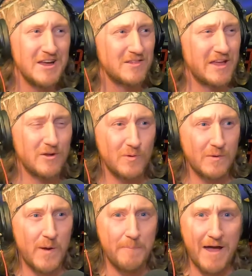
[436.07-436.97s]
Later when I
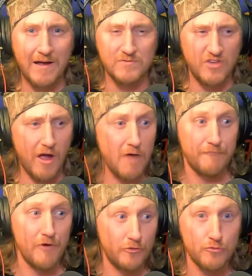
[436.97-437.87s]
went back, I was like, I
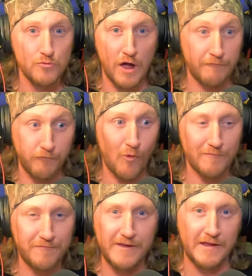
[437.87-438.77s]
fell through like 4
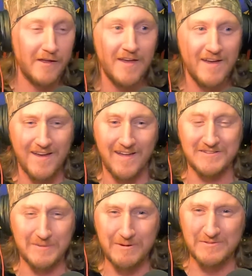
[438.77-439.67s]
feet. And
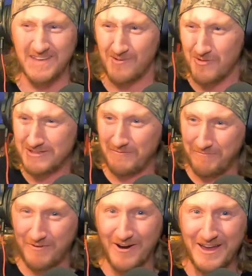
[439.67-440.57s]
somebody was like, what the
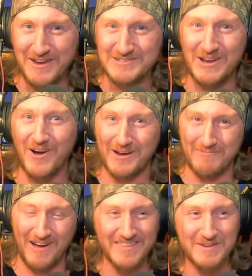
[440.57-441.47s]
fuck are you talking
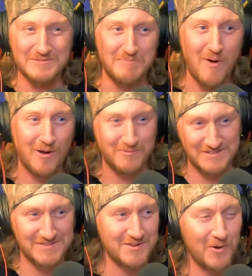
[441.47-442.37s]
about? I think it was Mark
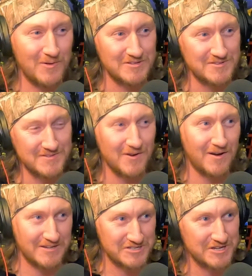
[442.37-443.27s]
was
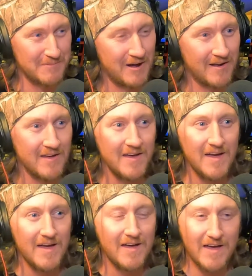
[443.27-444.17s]
talking shit about it.
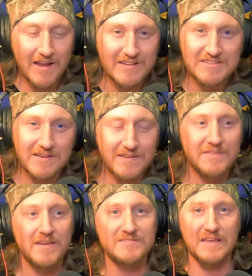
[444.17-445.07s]
And
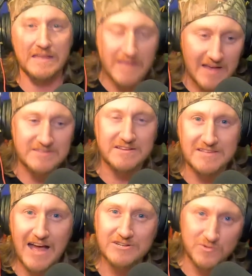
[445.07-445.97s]
it's like, yes,
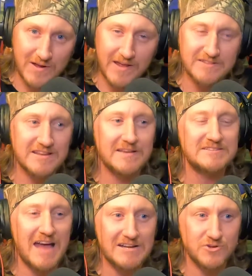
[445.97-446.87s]
exaggerate. It's an
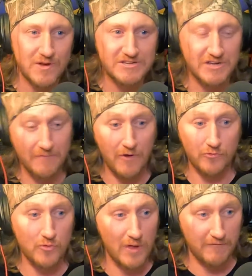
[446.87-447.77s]
exaggeration. I fell
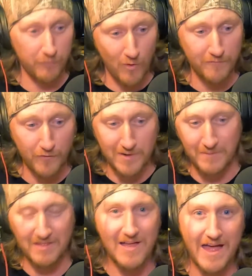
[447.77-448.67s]
through like 4 foot in
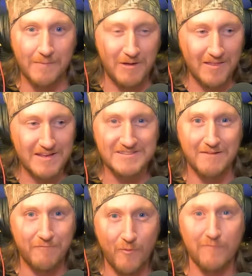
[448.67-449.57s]
my leg. My leg's
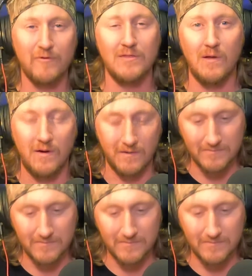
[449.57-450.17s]
not 4 foot long.